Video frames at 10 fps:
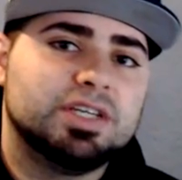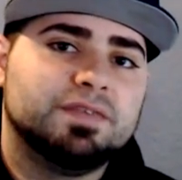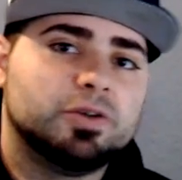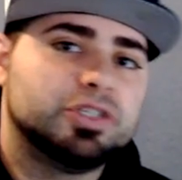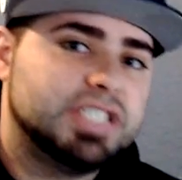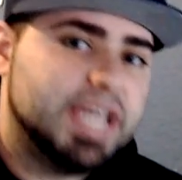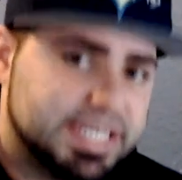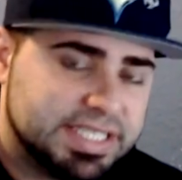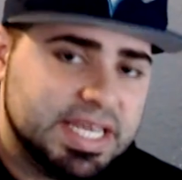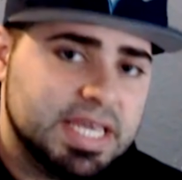of your
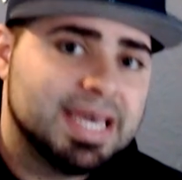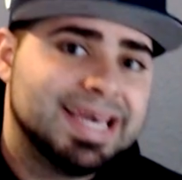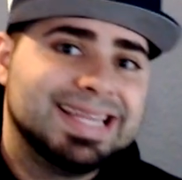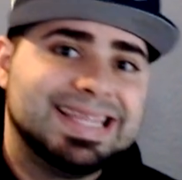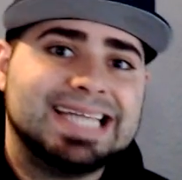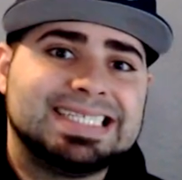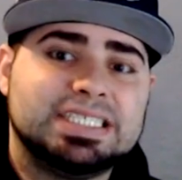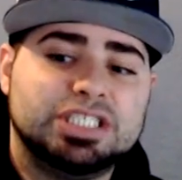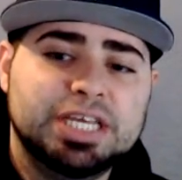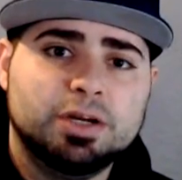CAC that
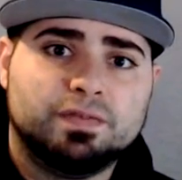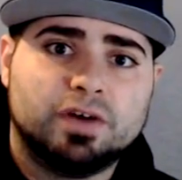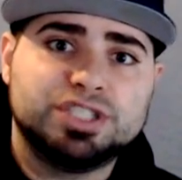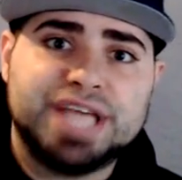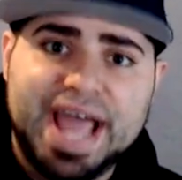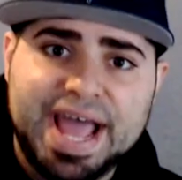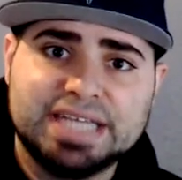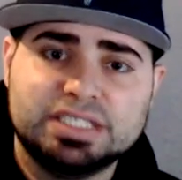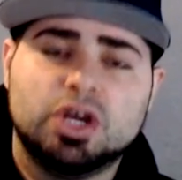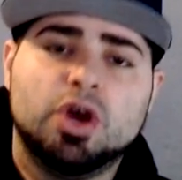Xenoverse
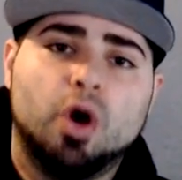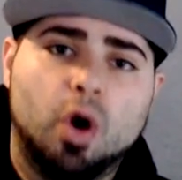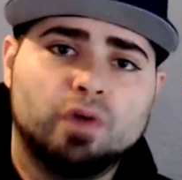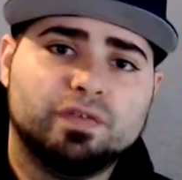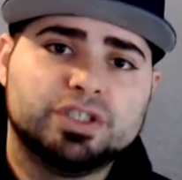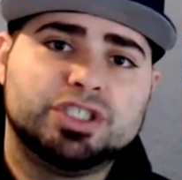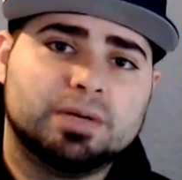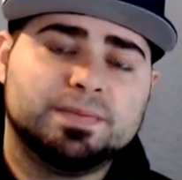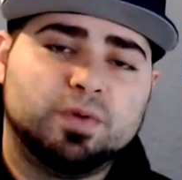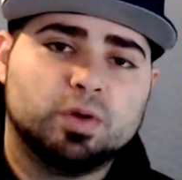has over
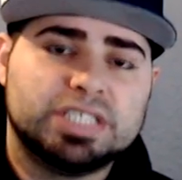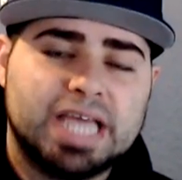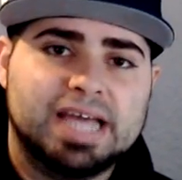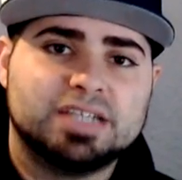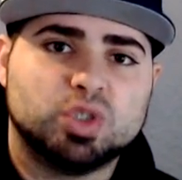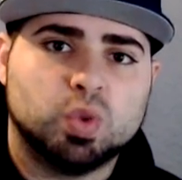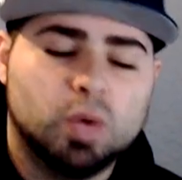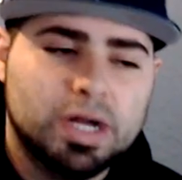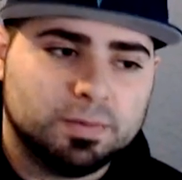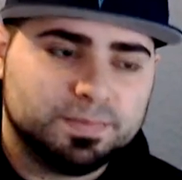Jump Force as
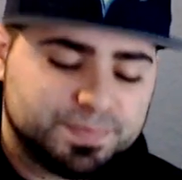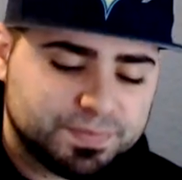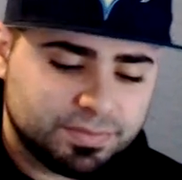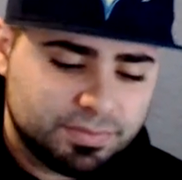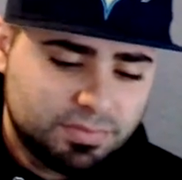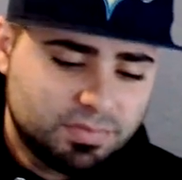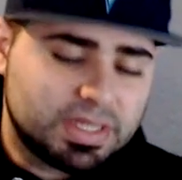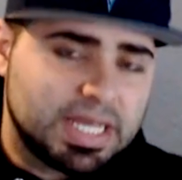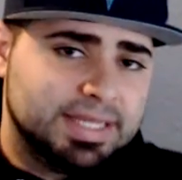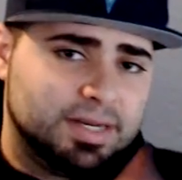well.
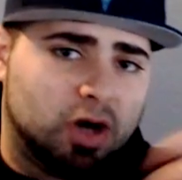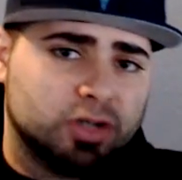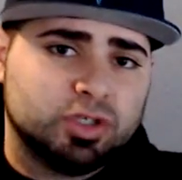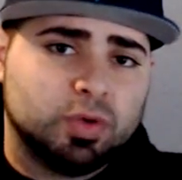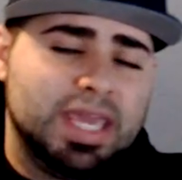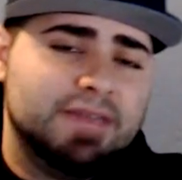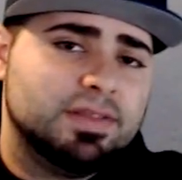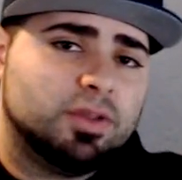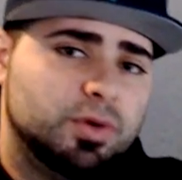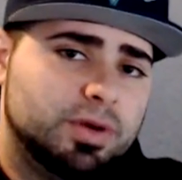And then also,
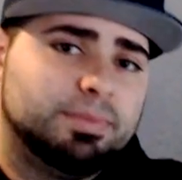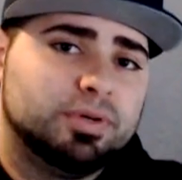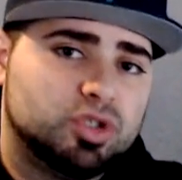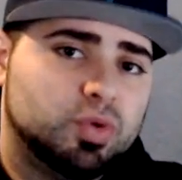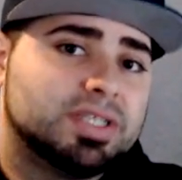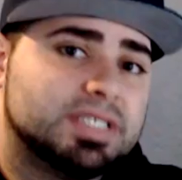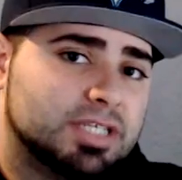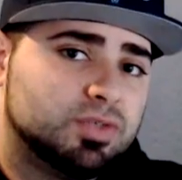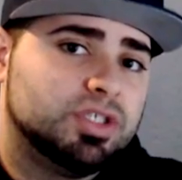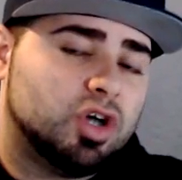even though you can put two
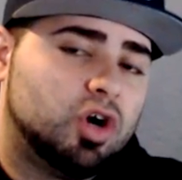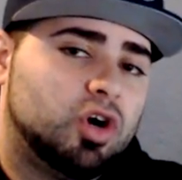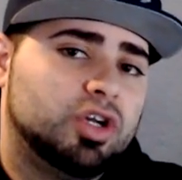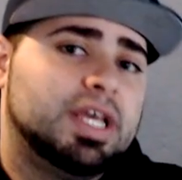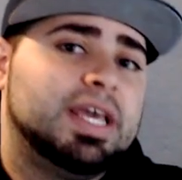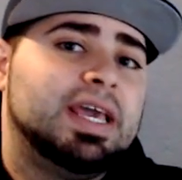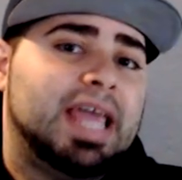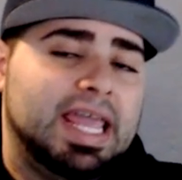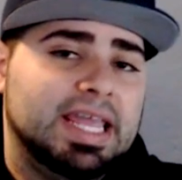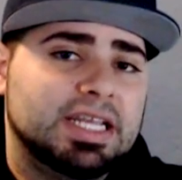accessories on,
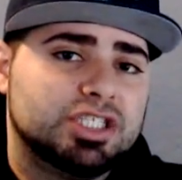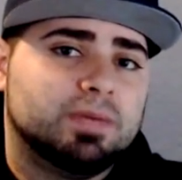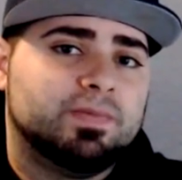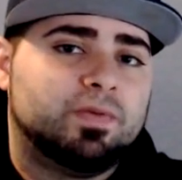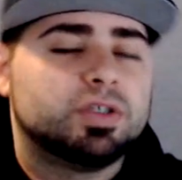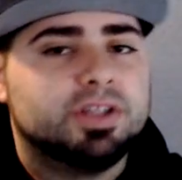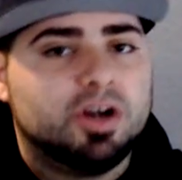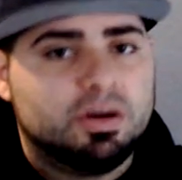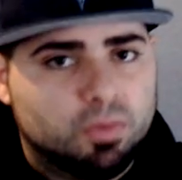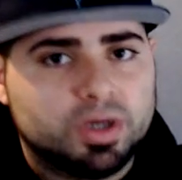in Jump Force,
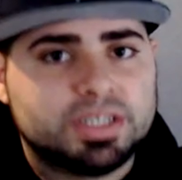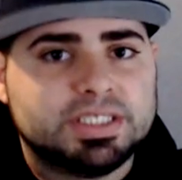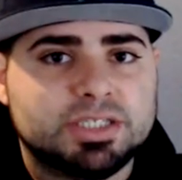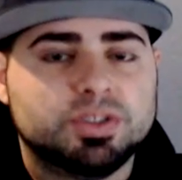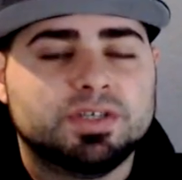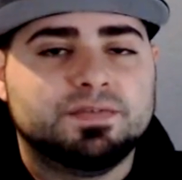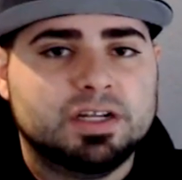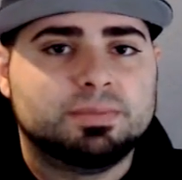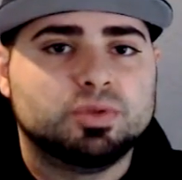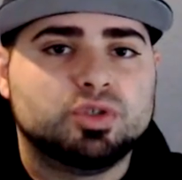there are more accessories
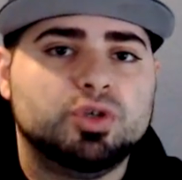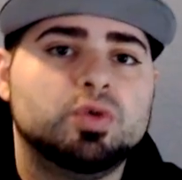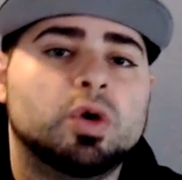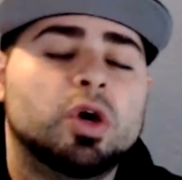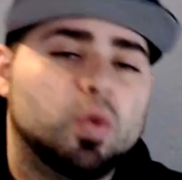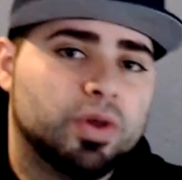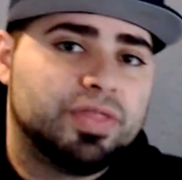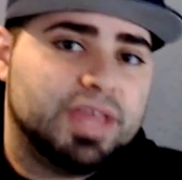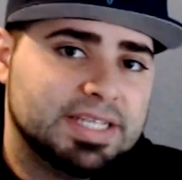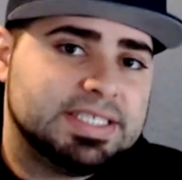available to you within